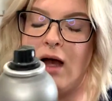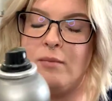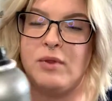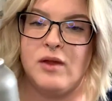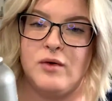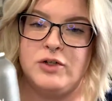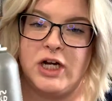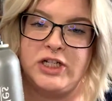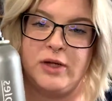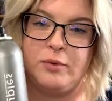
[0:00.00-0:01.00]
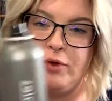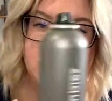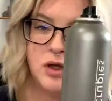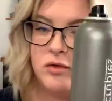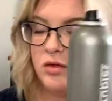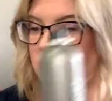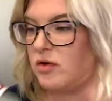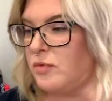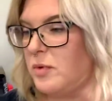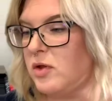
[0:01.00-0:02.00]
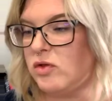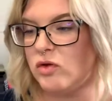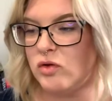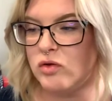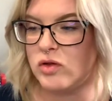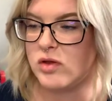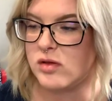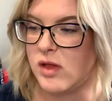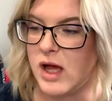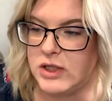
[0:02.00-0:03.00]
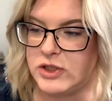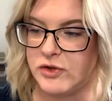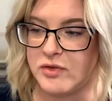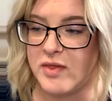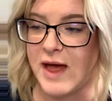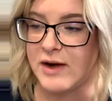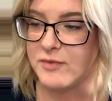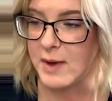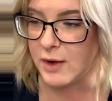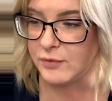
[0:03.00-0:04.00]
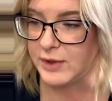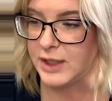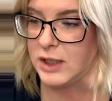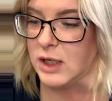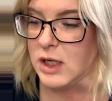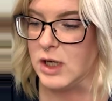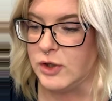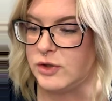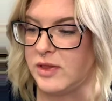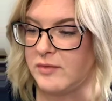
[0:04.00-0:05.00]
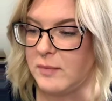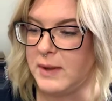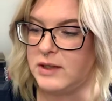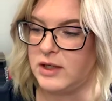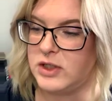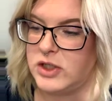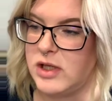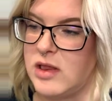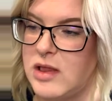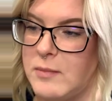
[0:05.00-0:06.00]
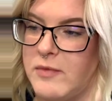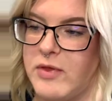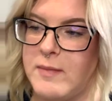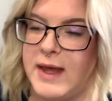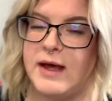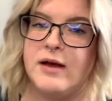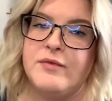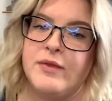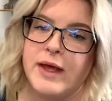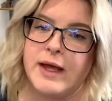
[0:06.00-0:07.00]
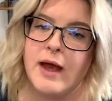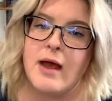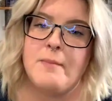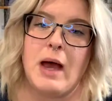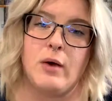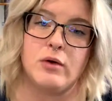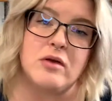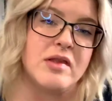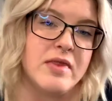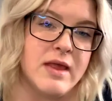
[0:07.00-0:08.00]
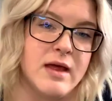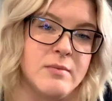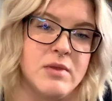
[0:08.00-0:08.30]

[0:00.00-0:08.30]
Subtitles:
So dry shampoo, you can use the Scruples, you can use Lange. There's a lot of them out there. You just have to pay attention. Some of them have like powders in them.